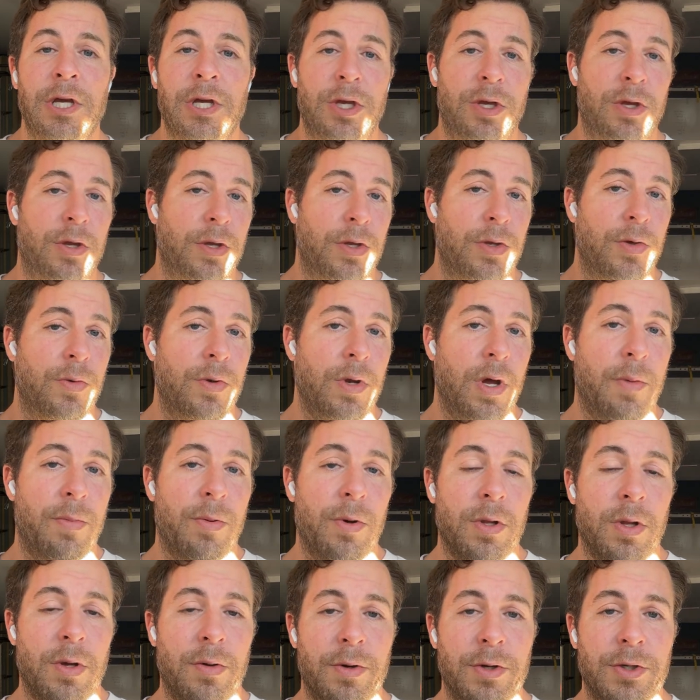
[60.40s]
you could do an
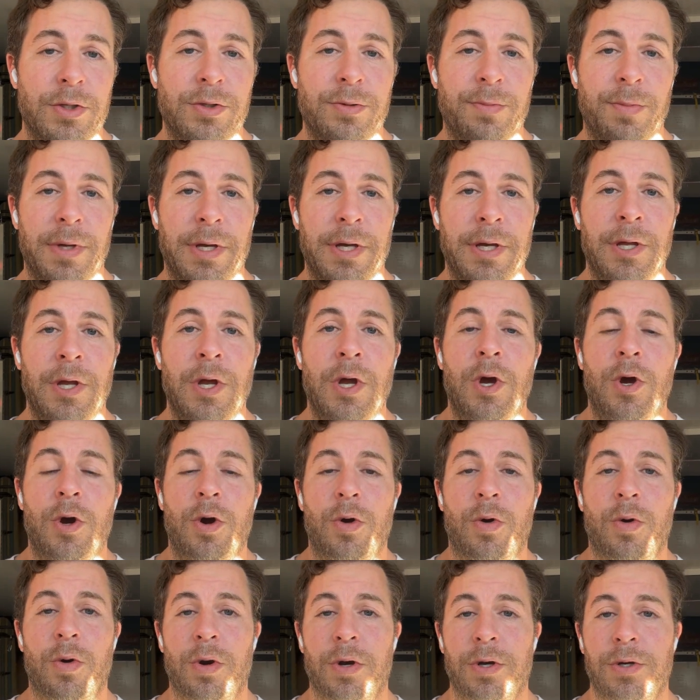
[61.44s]
upper lower split
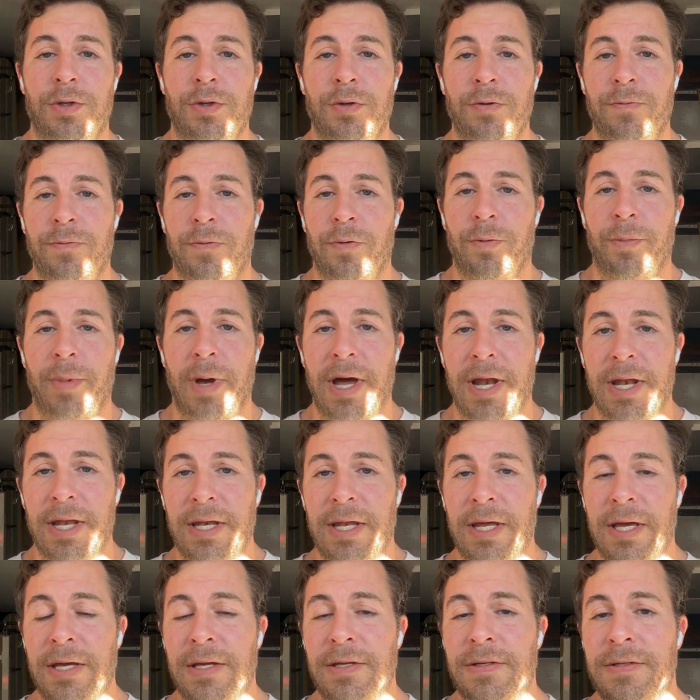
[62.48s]
or two full body
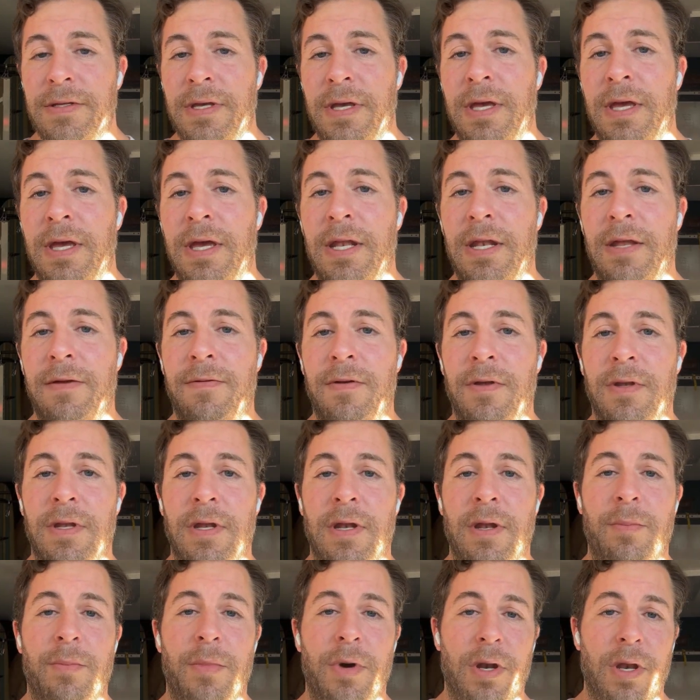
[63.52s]
days. And if you did
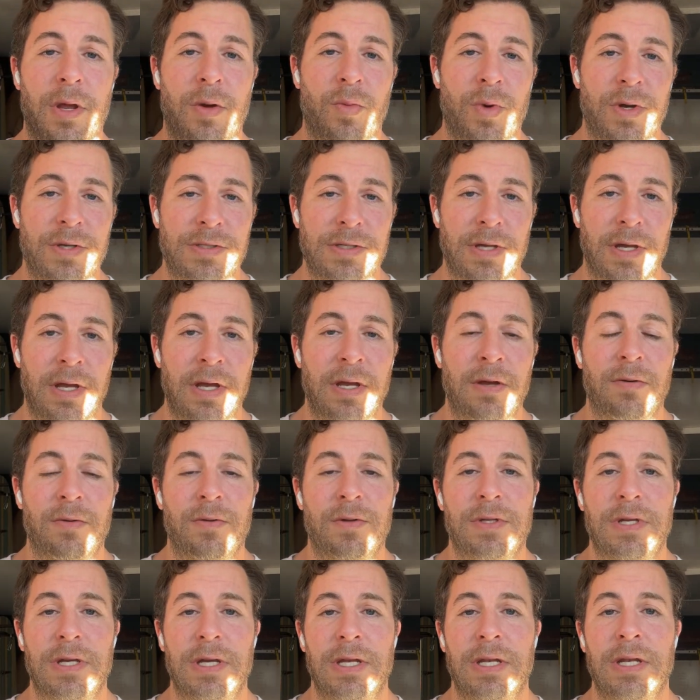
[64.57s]
a Monday Wednesday
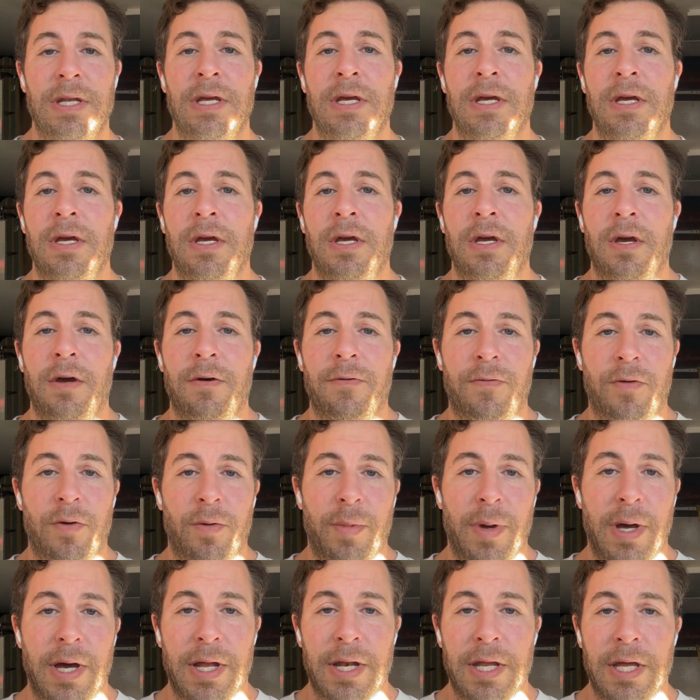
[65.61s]
routine, full
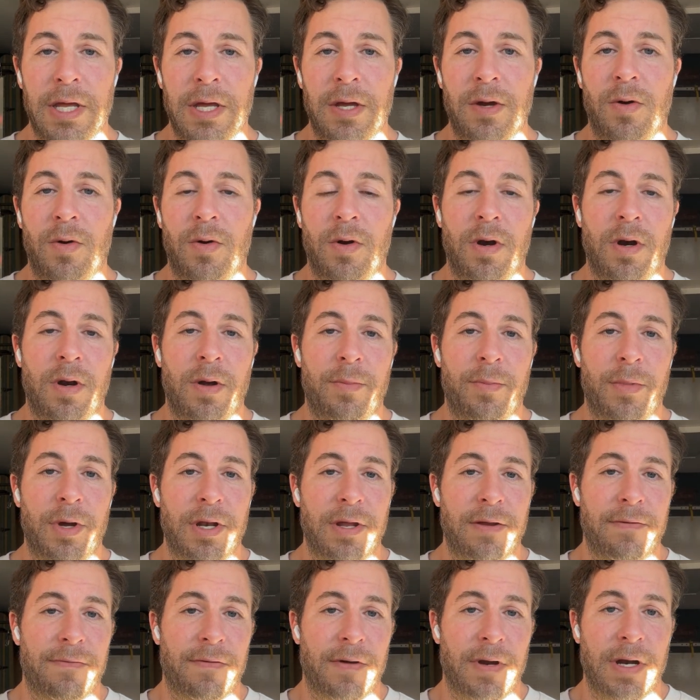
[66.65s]
body, or a
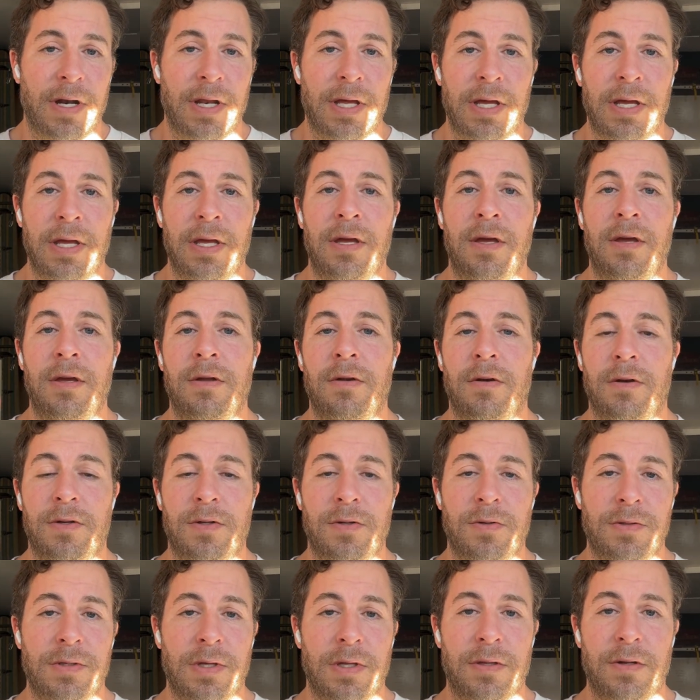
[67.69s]
Monday Friday or
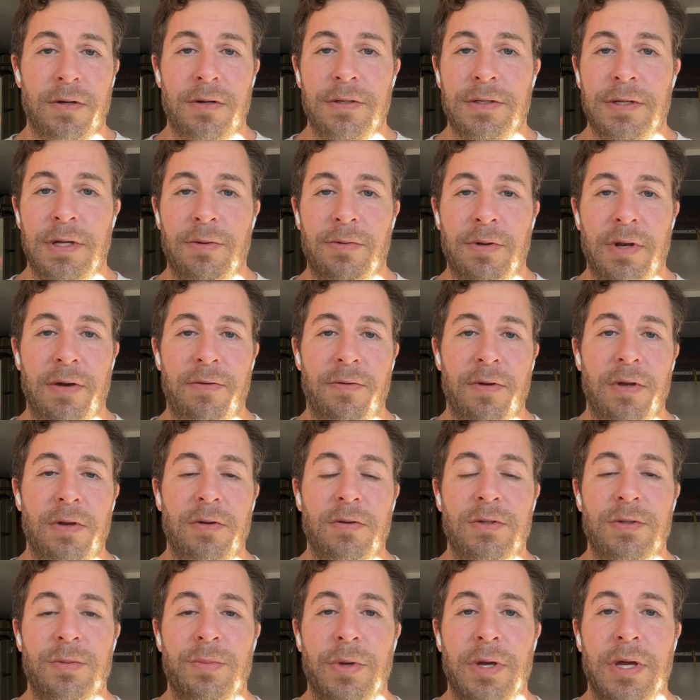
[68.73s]
Tuesday Thursday, whatever you
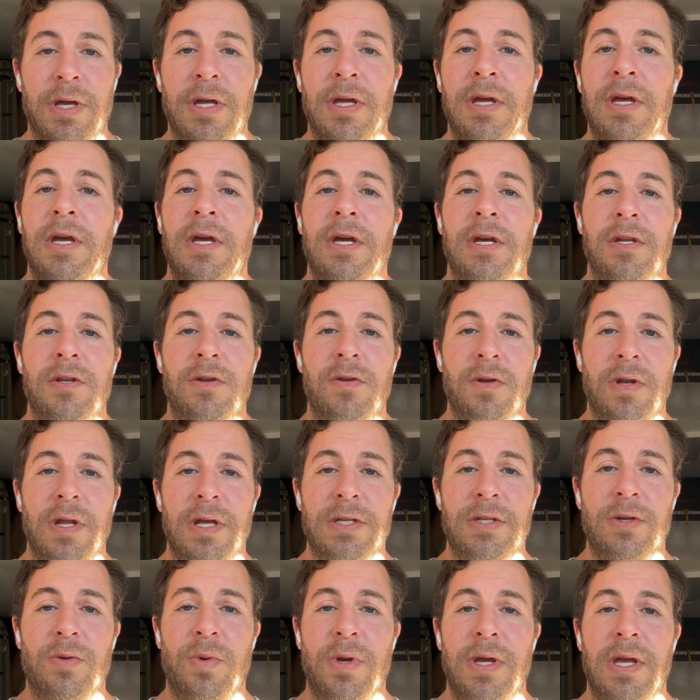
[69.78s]
split, 2
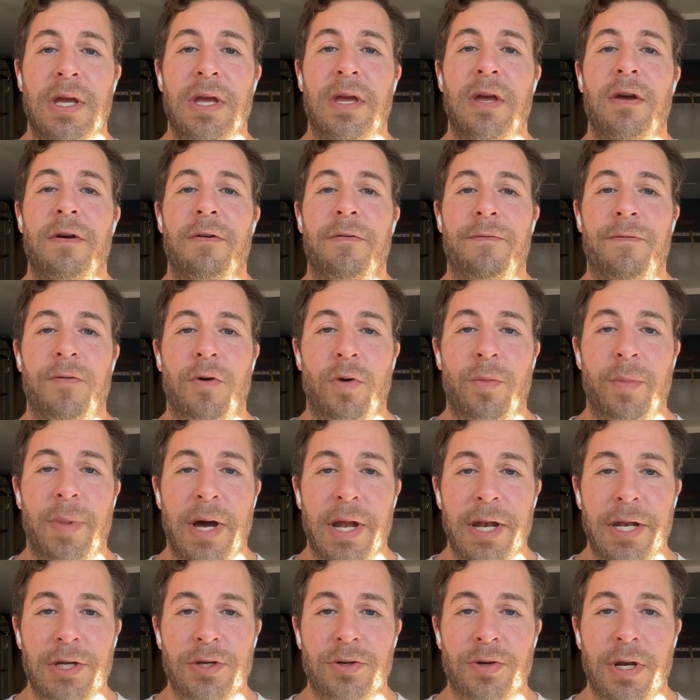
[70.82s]
days a week, full
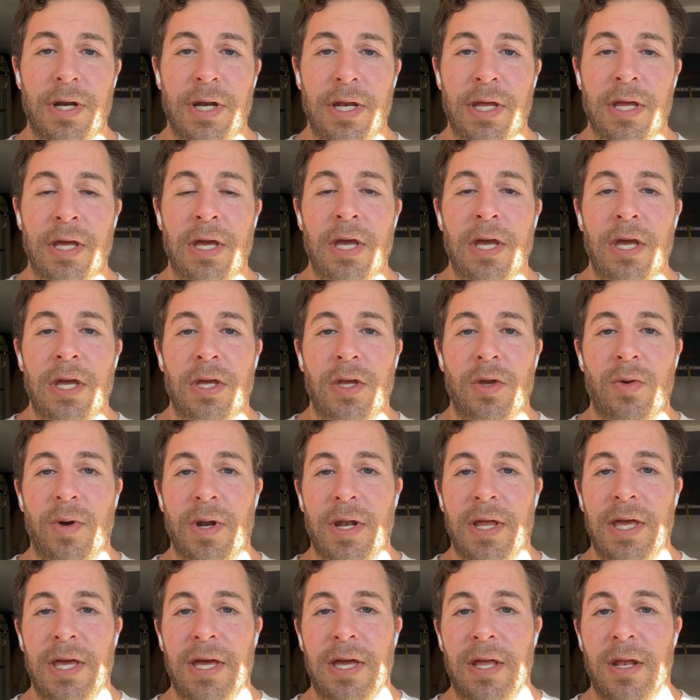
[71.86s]
body training. You want
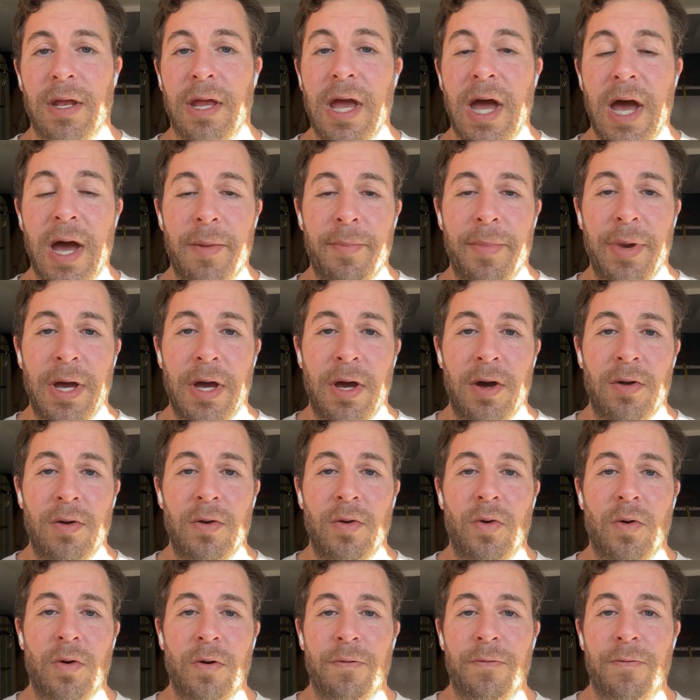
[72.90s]
to hit compound
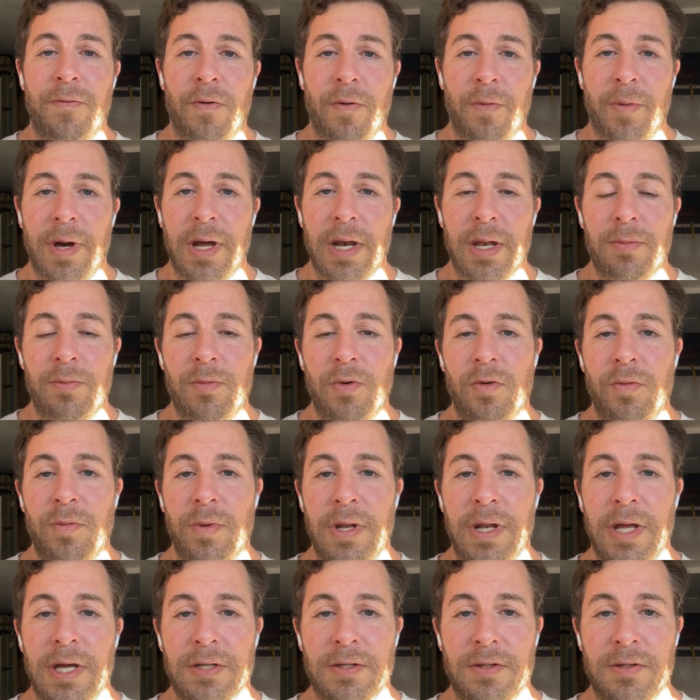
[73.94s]
or full body
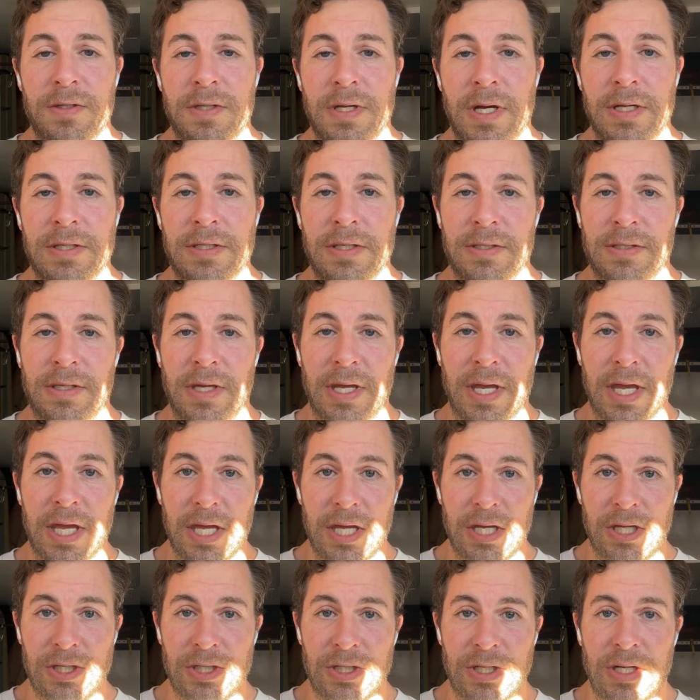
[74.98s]
movement exercises like
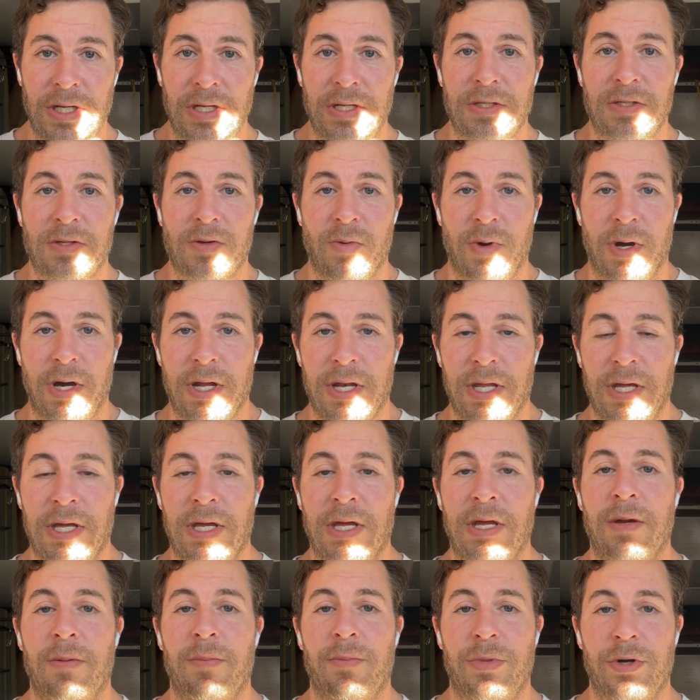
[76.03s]
hinging,
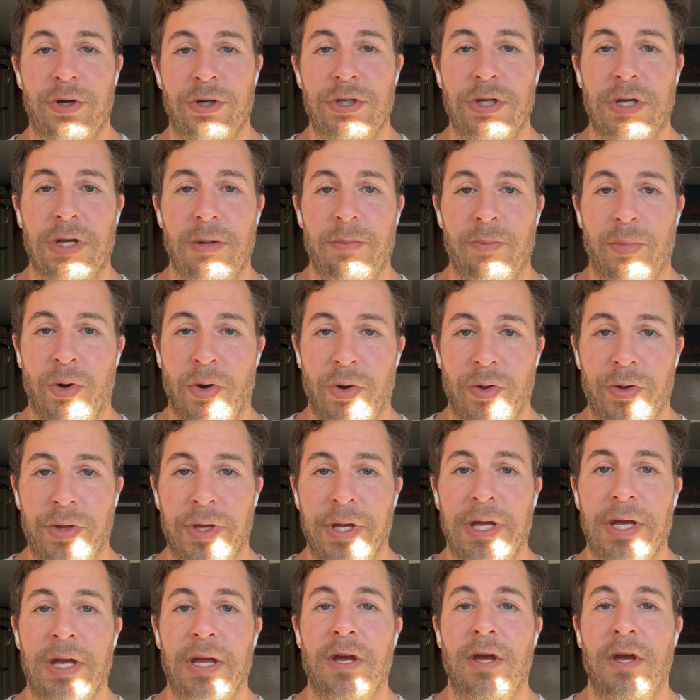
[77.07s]
squatting, pushing and
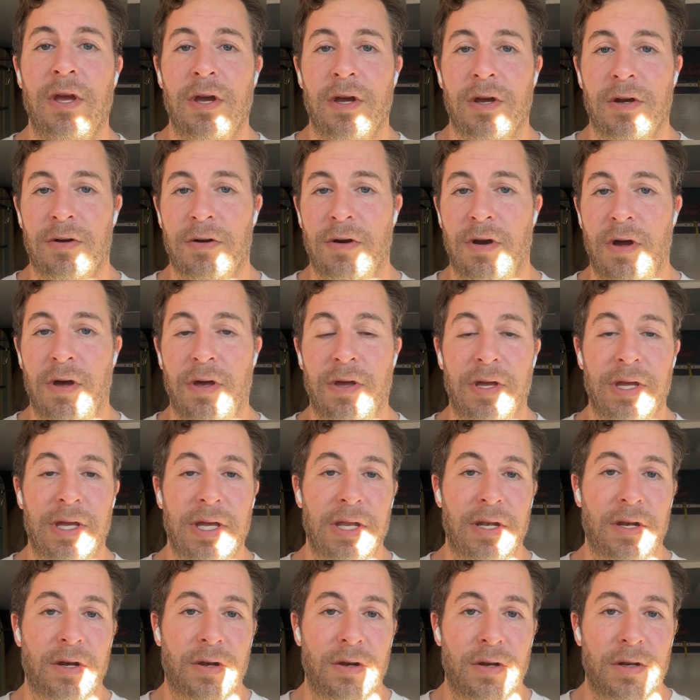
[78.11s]
pulling, crawling
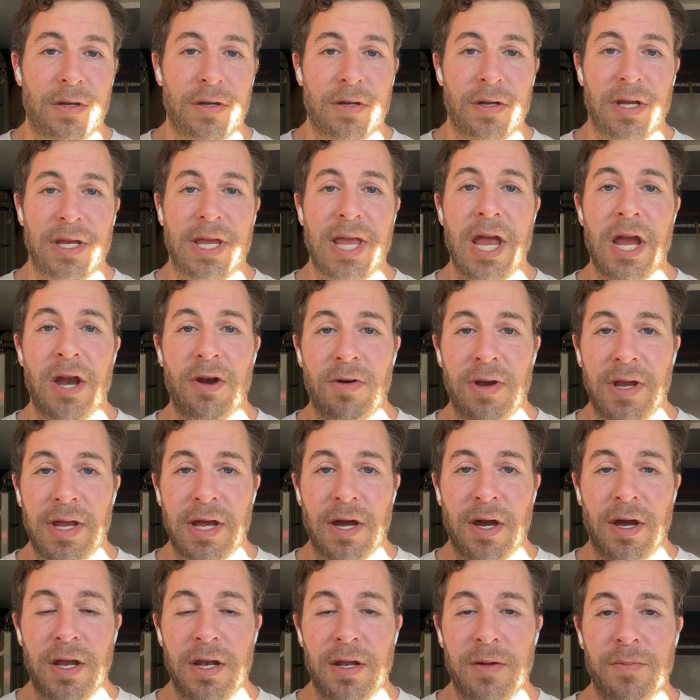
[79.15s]
and carrying
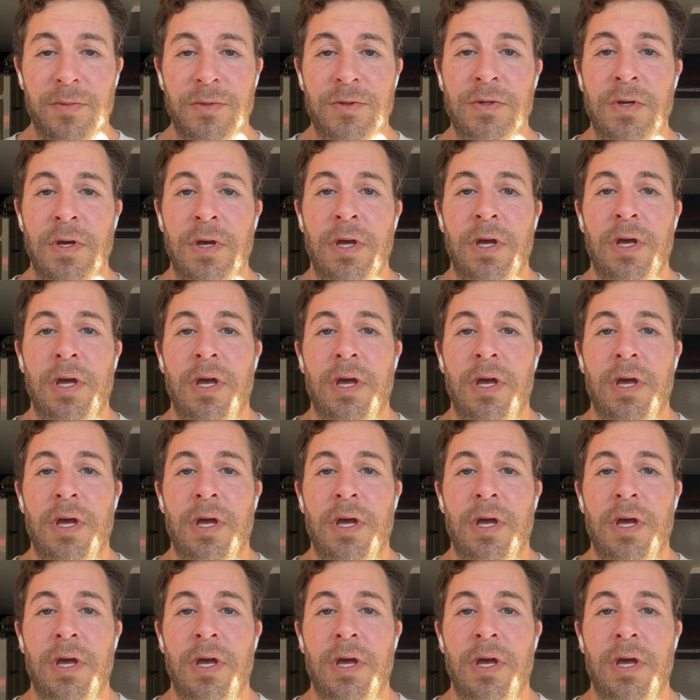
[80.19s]
items.